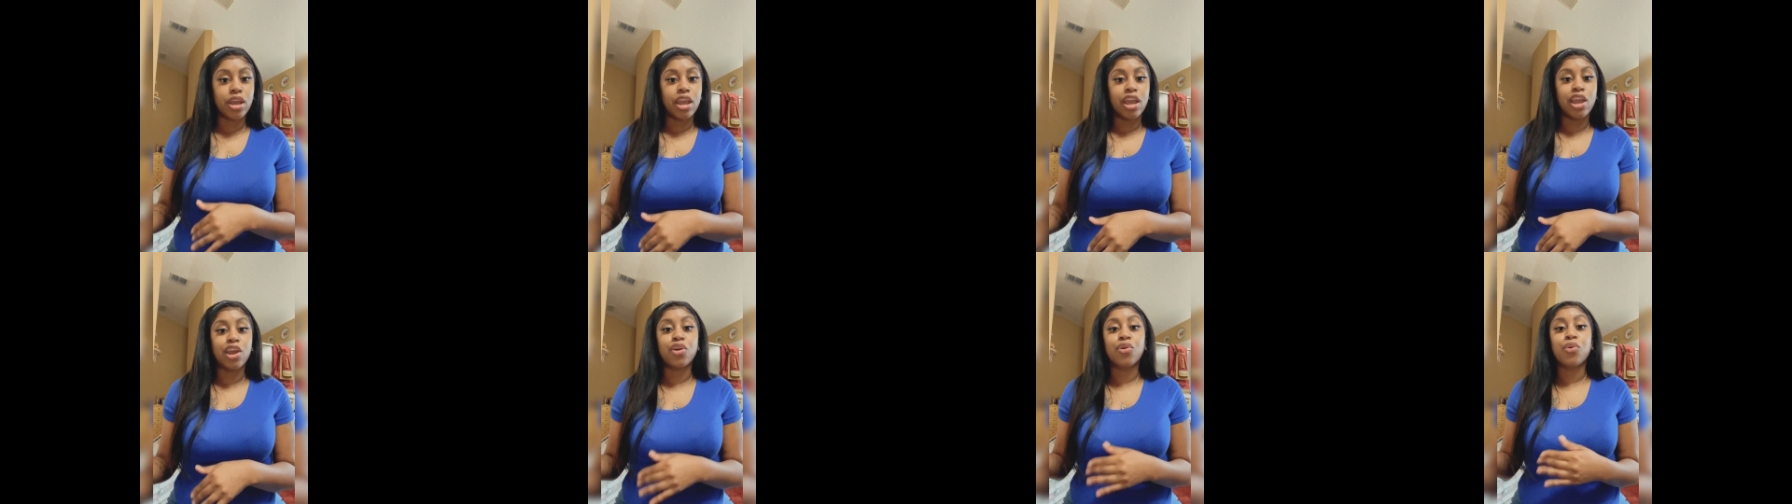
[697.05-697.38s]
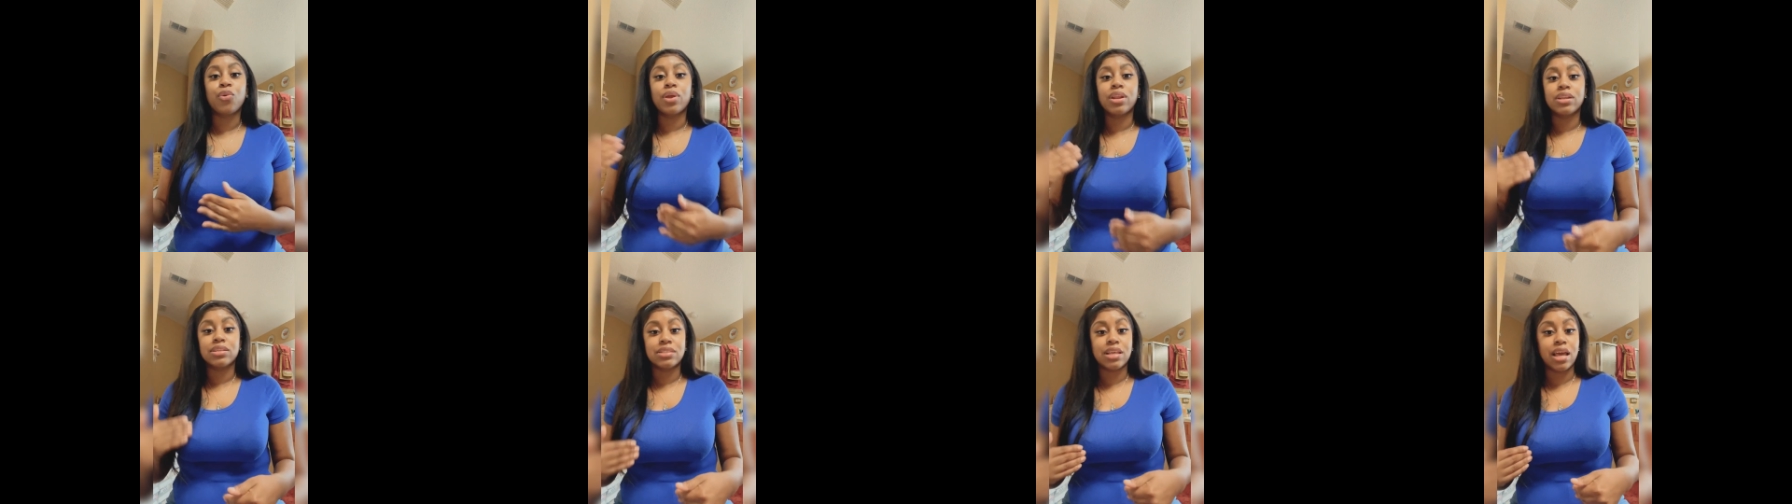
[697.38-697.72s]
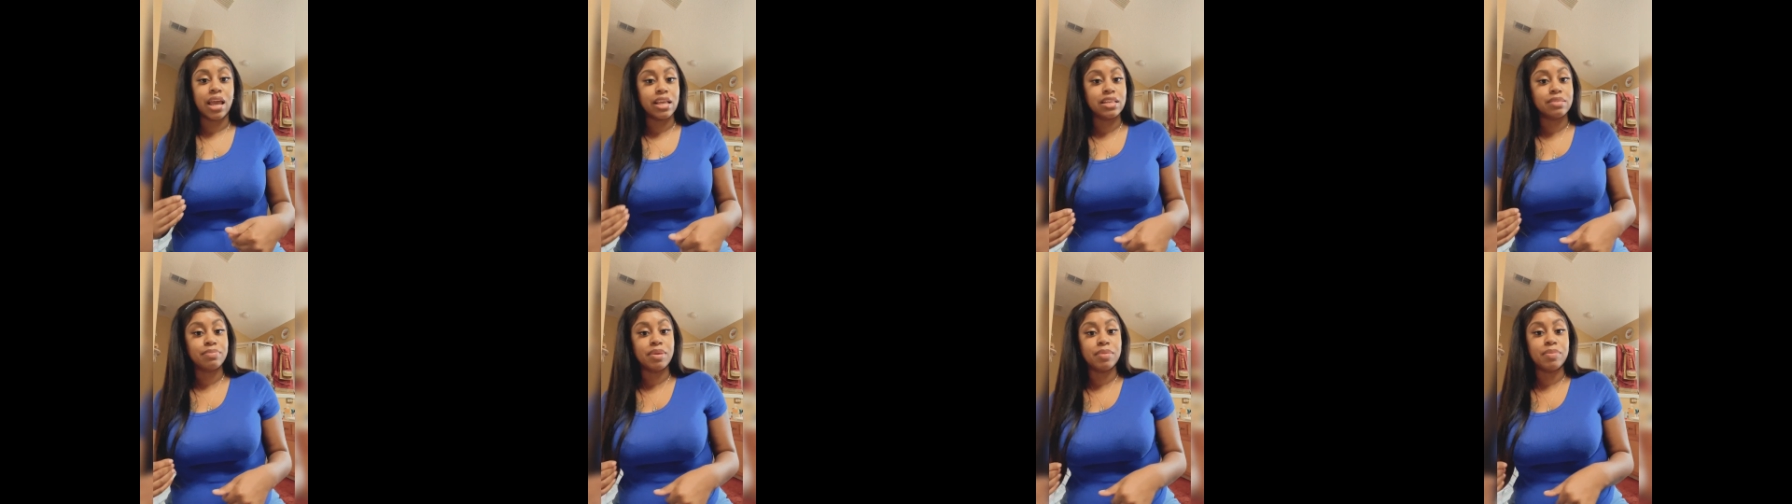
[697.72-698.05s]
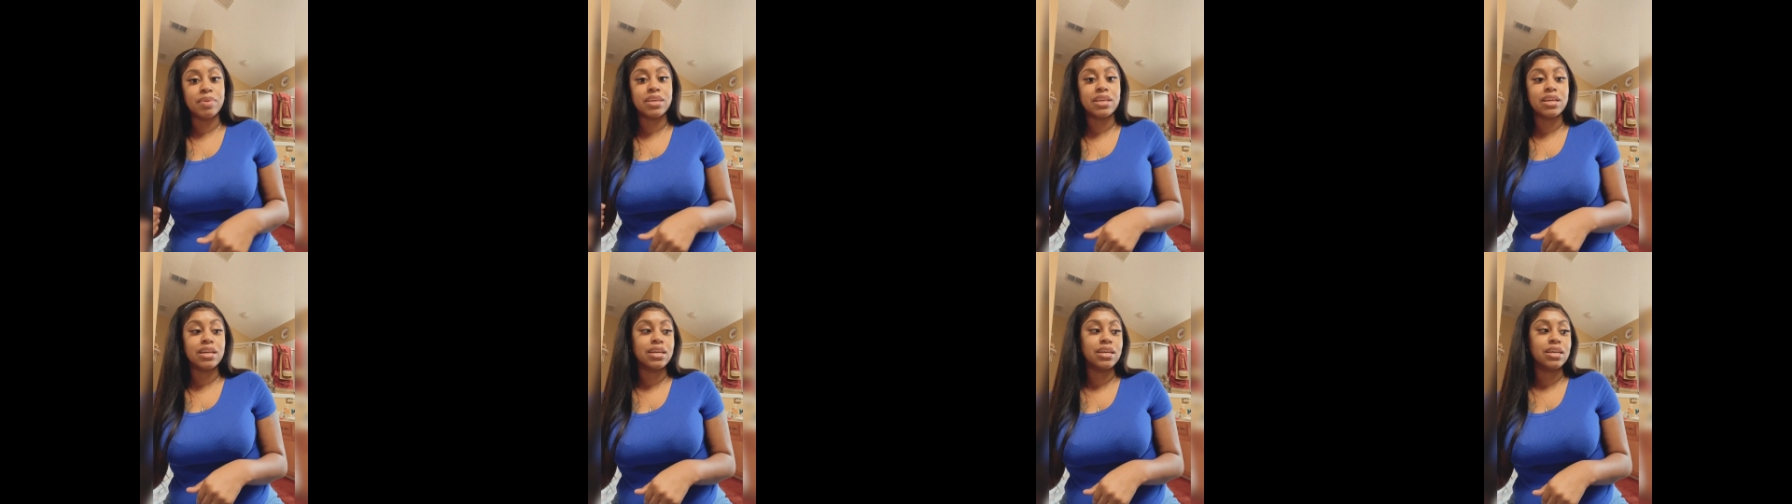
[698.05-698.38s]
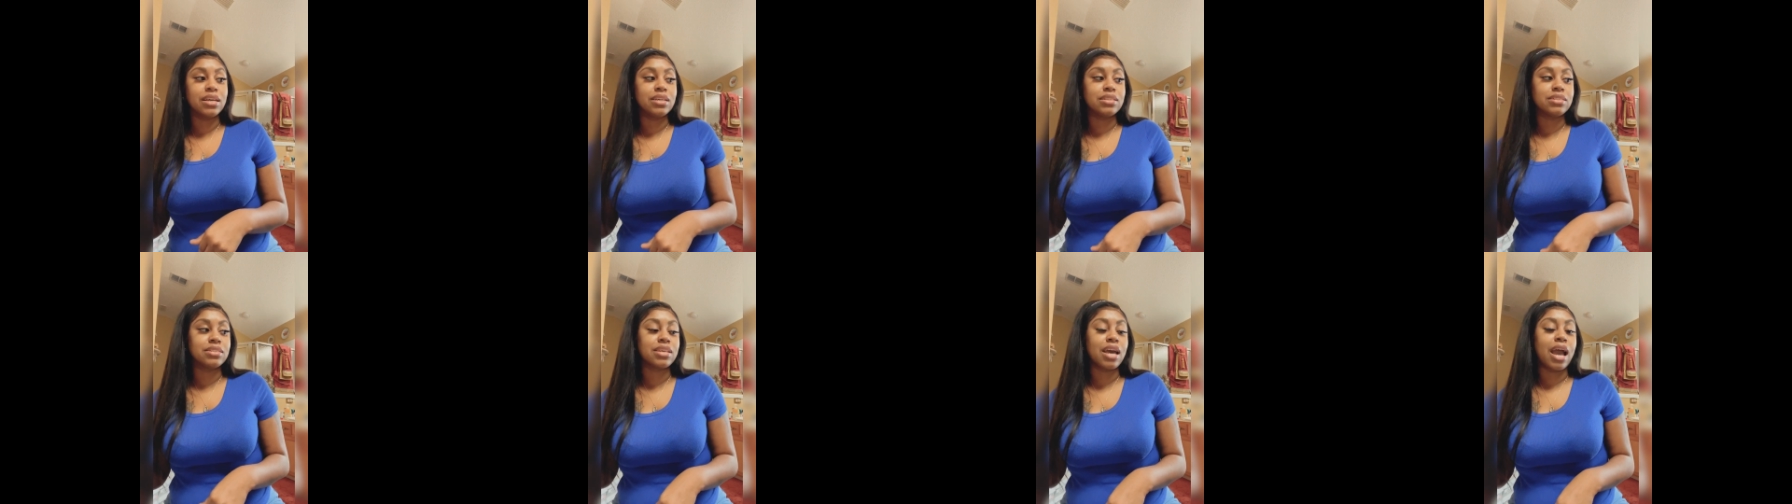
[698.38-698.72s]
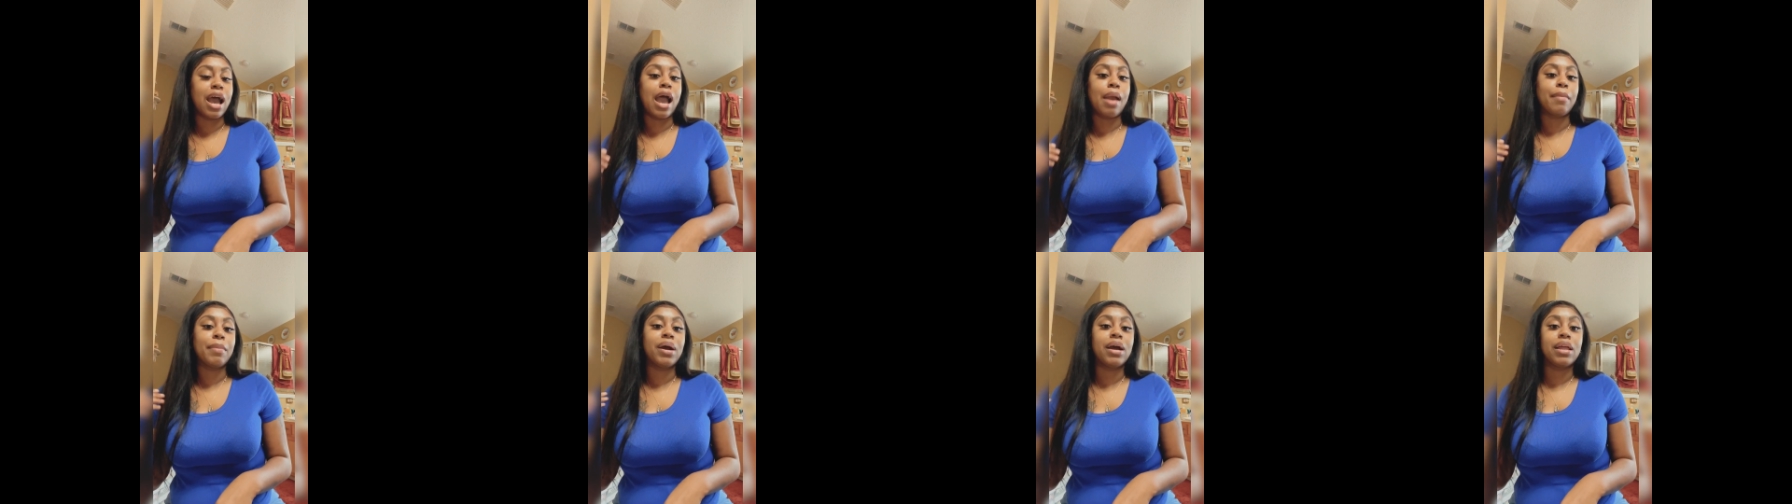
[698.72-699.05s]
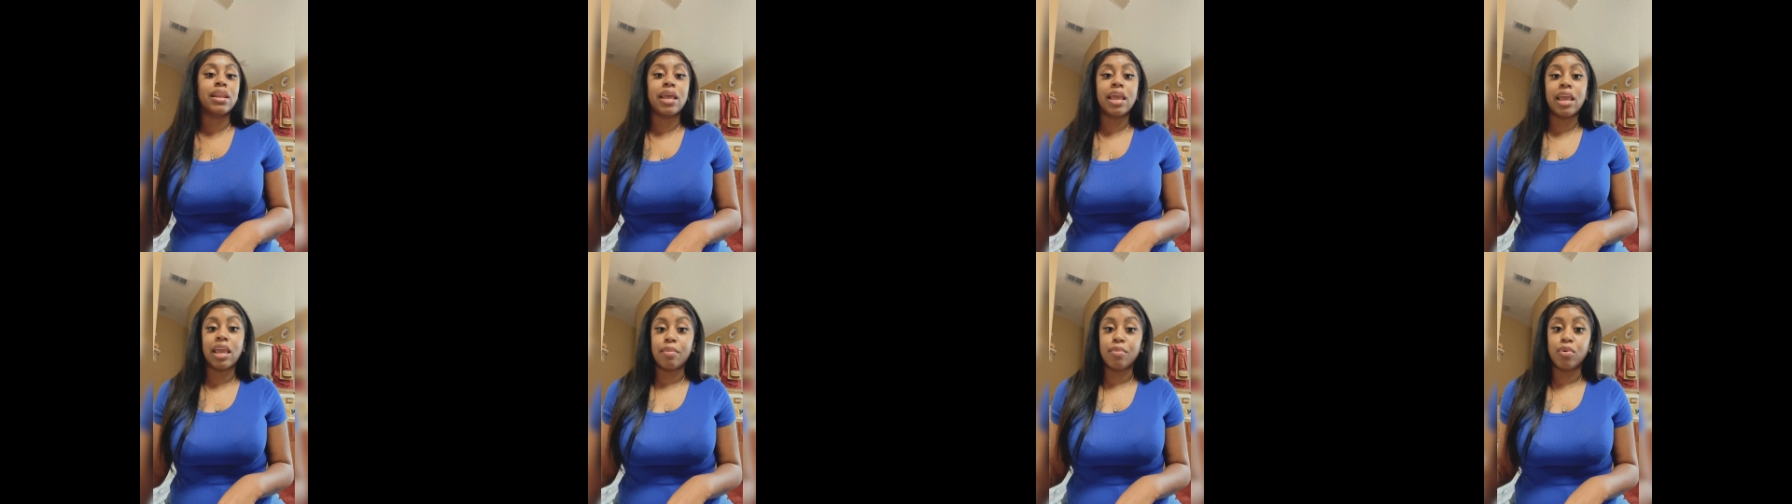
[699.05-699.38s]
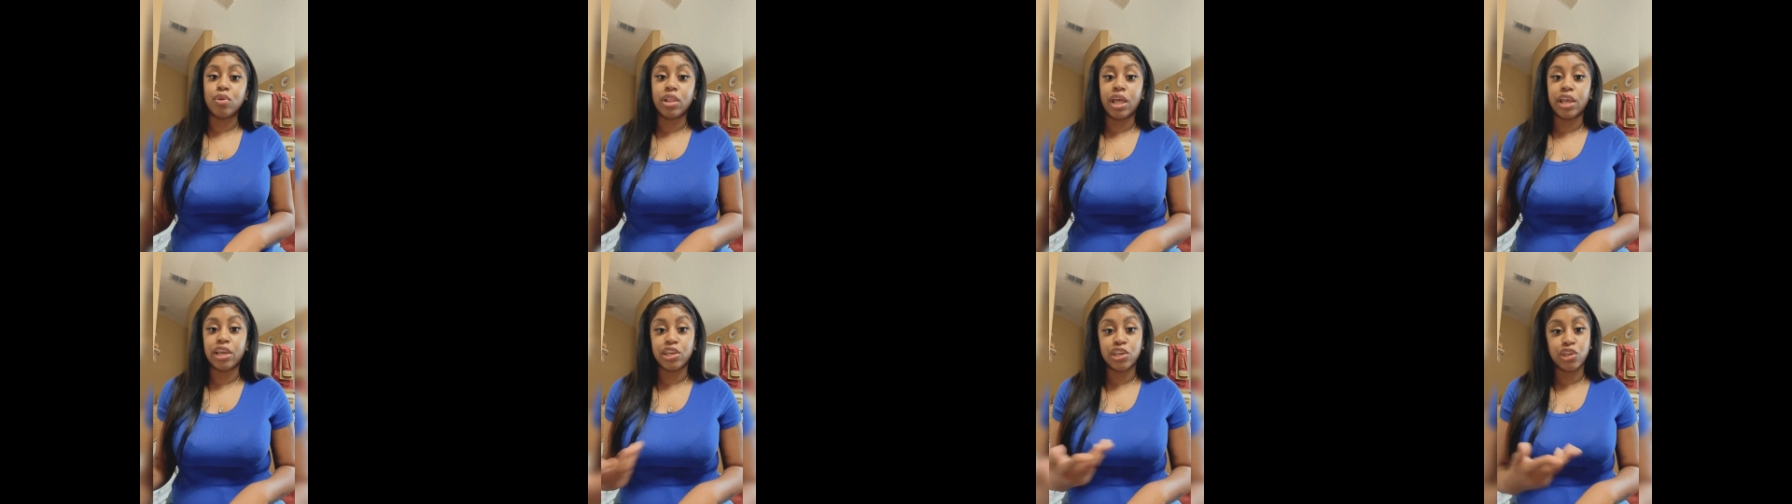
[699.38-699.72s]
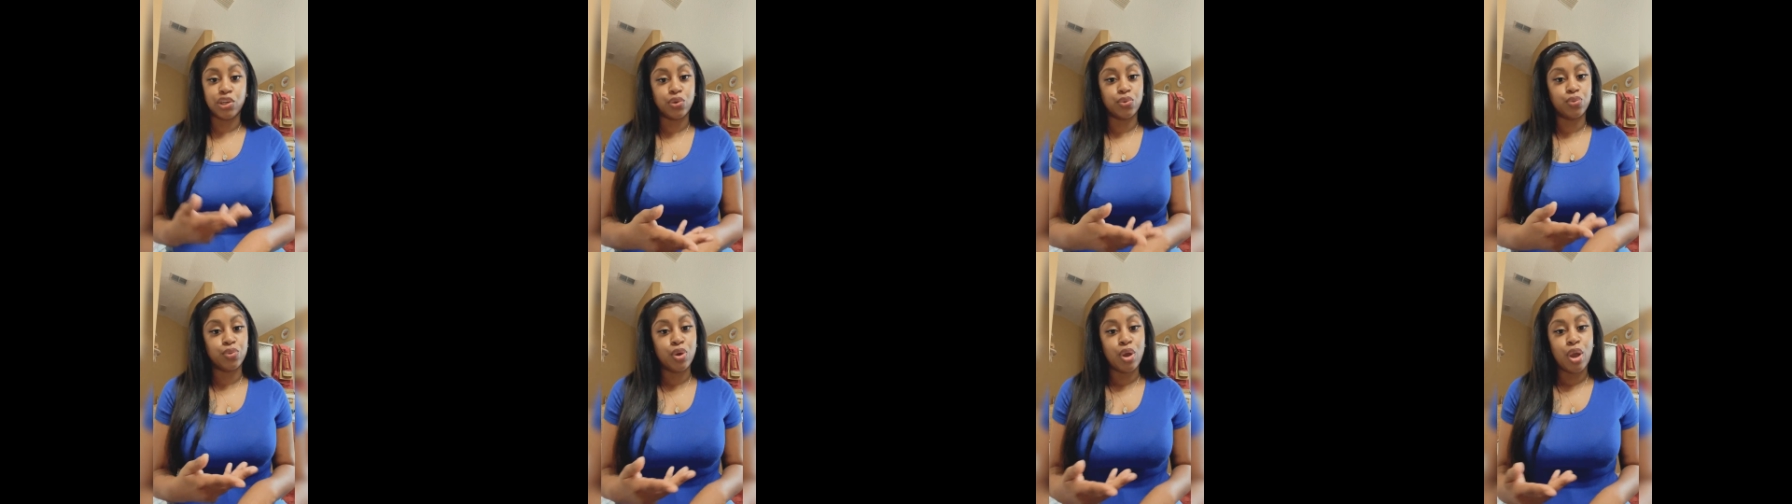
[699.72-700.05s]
and criticize me because I'm unable like you.